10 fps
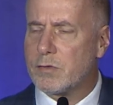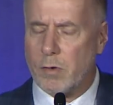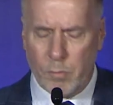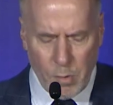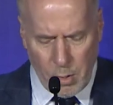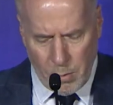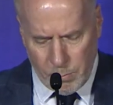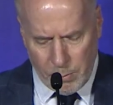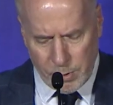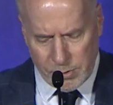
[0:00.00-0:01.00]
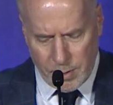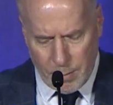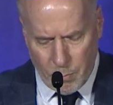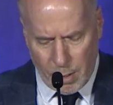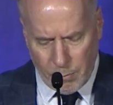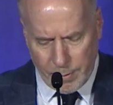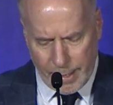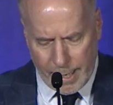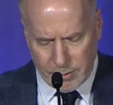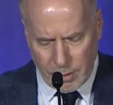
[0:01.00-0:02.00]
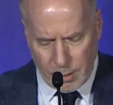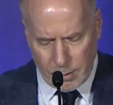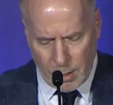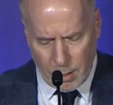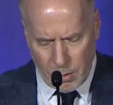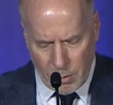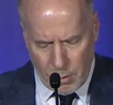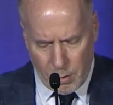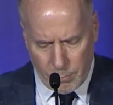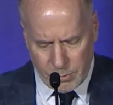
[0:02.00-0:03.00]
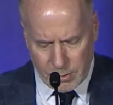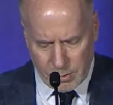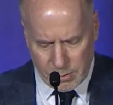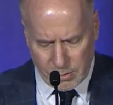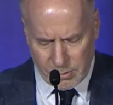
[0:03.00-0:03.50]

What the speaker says: So we wish them well with that and hope to